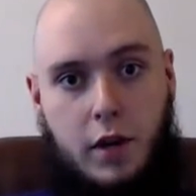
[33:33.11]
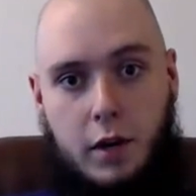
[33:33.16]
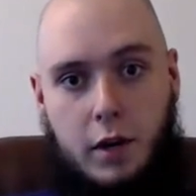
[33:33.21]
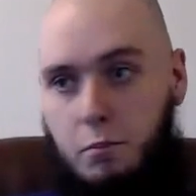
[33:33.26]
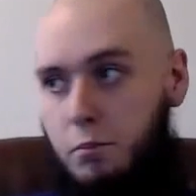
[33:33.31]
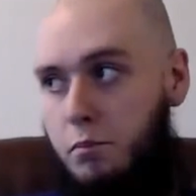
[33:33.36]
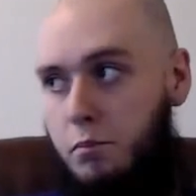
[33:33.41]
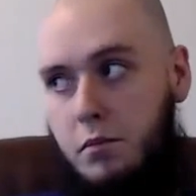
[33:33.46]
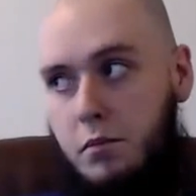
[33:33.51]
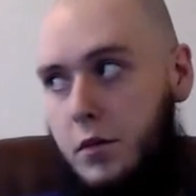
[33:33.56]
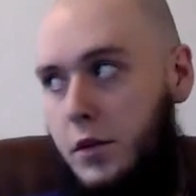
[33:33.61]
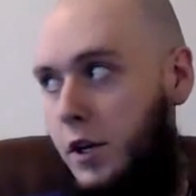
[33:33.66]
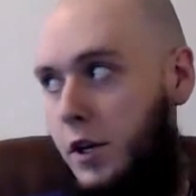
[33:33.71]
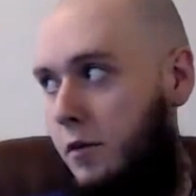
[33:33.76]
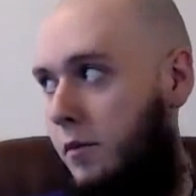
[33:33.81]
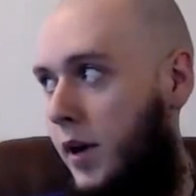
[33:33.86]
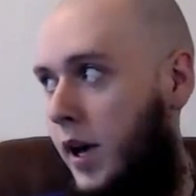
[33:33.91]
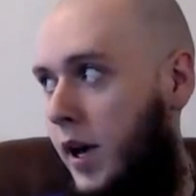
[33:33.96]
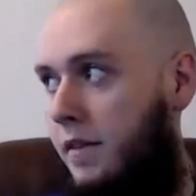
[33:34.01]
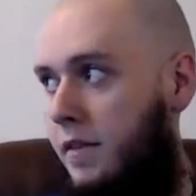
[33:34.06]
I
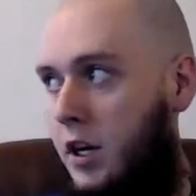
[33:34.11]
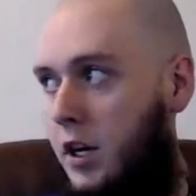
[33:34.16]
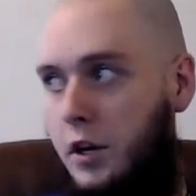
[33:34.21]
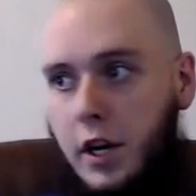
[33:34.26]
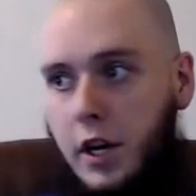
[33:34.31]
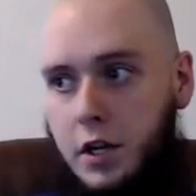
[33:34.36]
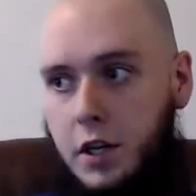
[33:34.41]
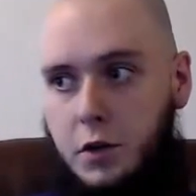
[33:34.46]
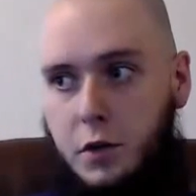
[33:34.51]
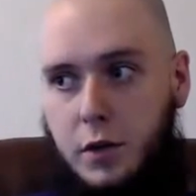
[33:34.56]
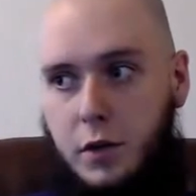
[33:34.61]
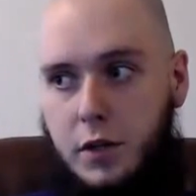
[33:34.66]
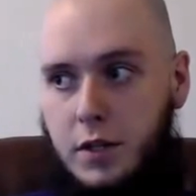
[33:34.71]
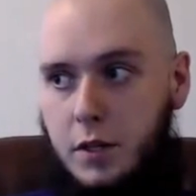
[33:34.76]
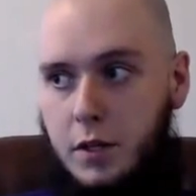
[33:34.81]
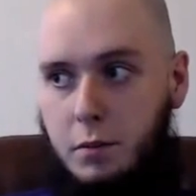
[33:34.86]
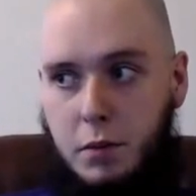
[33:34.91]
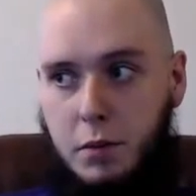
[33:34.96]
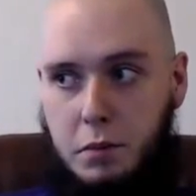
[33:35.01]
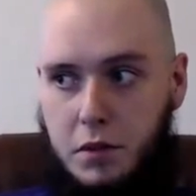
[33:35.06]
don't have any knock to it.
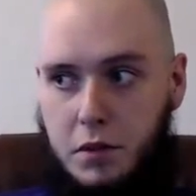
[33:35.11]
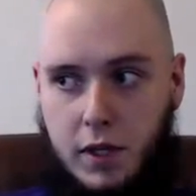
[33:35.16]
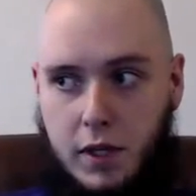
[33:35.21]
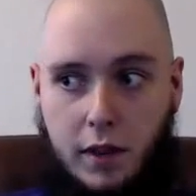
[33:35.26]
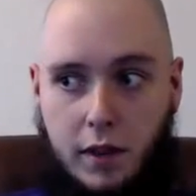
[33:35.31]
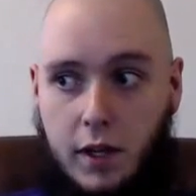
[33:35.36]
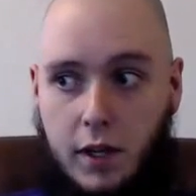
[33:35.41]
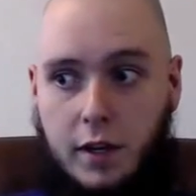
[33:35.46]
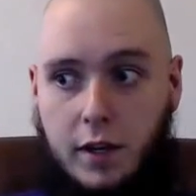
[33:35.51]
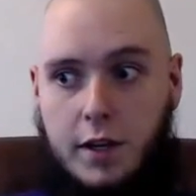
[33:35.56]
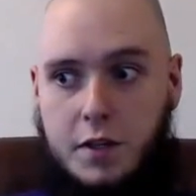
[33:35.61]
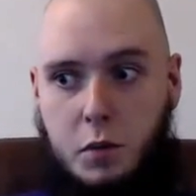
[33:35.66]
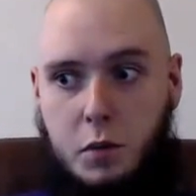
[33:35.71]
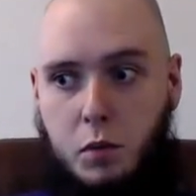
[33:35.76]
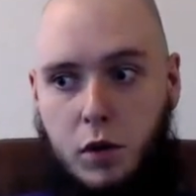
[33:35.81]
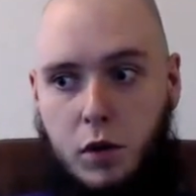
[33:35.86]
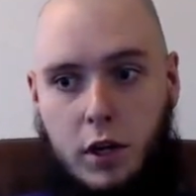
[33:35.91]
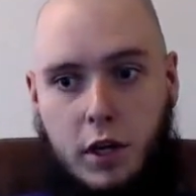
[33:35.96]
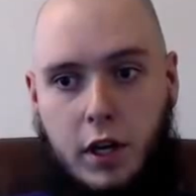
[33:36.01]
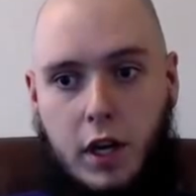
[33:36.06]
Some people say that it
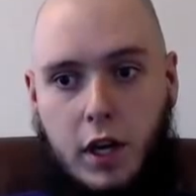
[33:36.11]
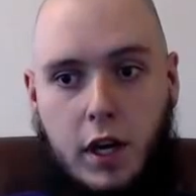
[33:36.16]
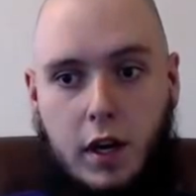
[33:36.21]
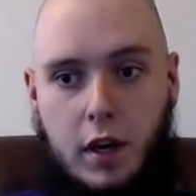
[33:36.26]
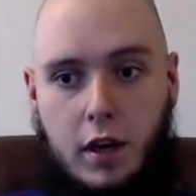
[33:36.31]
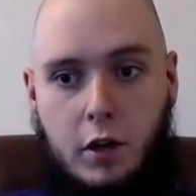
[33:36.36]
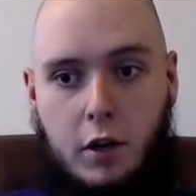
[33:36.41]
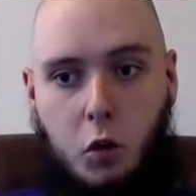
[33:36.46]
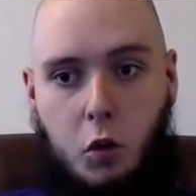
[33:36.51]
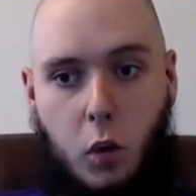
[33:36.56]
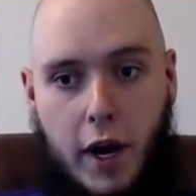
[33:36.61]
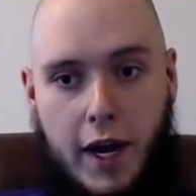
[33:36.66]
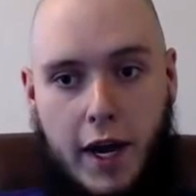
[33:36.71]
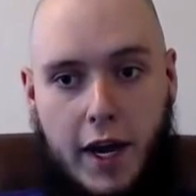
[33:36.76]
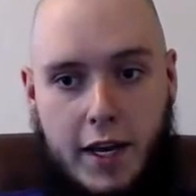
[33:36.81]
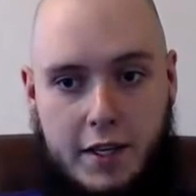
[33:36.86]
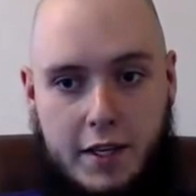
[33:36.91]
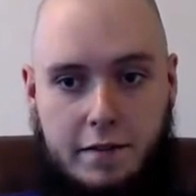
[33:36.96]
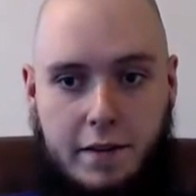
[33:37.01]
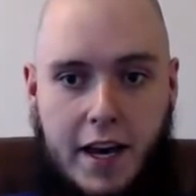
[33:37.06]
doesn't work
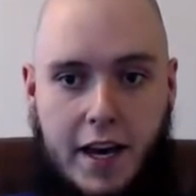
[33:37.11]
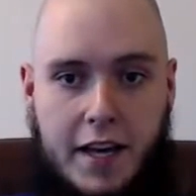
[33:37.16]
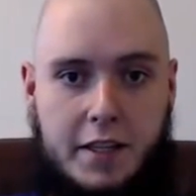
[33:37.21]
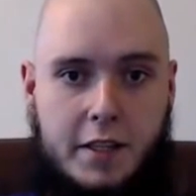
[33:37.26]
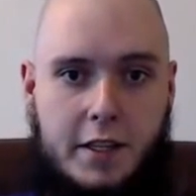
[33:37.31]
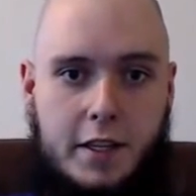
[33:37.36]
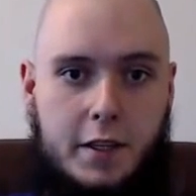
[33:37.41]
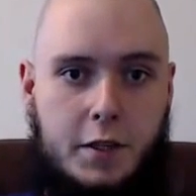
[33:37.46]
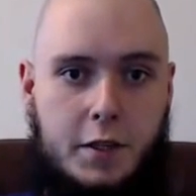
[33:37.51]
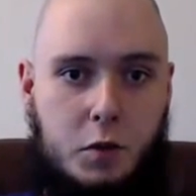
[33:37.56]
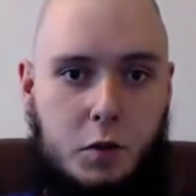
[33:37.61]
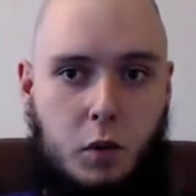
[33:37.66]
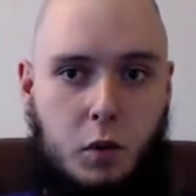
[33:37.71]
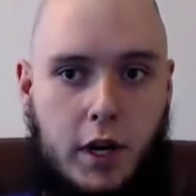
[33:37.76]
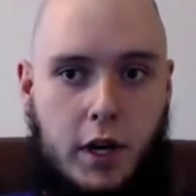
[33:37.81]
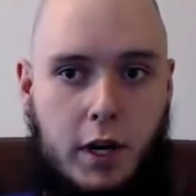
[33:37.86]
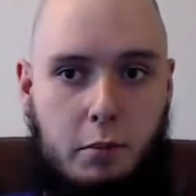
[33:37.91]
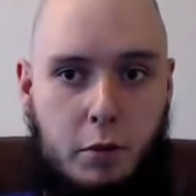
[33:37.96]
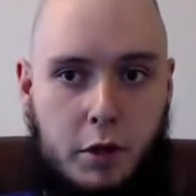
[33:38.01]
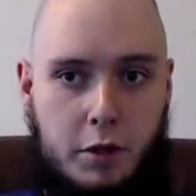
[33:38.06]
quite as fast as
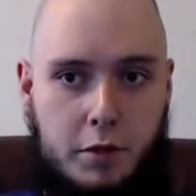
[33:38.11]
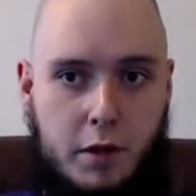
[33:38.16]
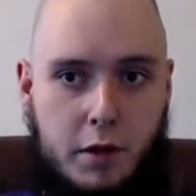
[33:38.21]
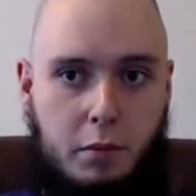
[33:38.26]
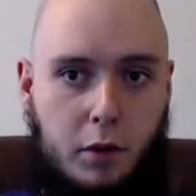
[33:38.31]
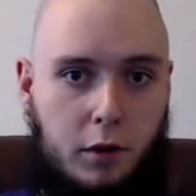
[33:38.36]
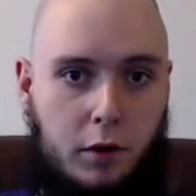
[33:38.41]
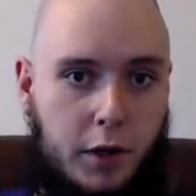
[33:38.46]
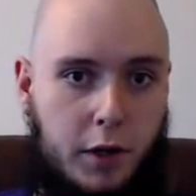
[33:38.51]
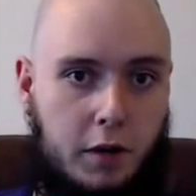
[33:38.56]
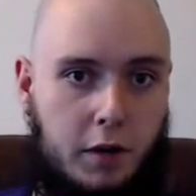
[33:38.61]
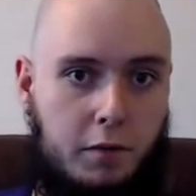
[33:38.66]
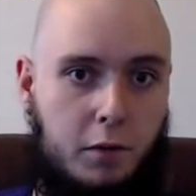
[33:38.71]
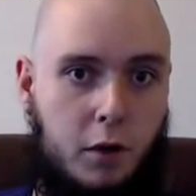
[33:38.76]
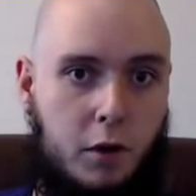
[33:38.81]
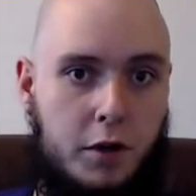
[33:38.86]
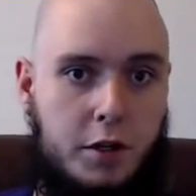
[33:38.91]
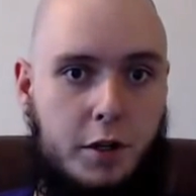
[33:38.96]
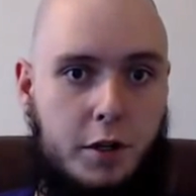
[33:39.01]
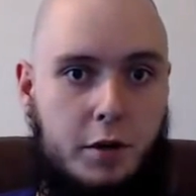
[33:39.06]
what most people are looking
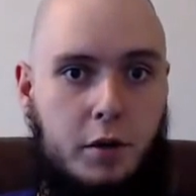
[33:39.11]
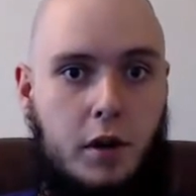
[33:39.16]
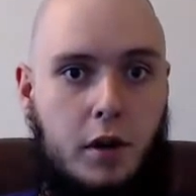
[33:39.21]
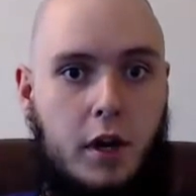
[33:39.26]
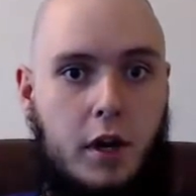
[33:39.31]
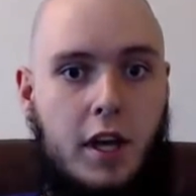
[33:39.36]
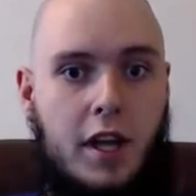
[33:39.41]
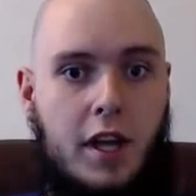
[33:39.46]
for it to.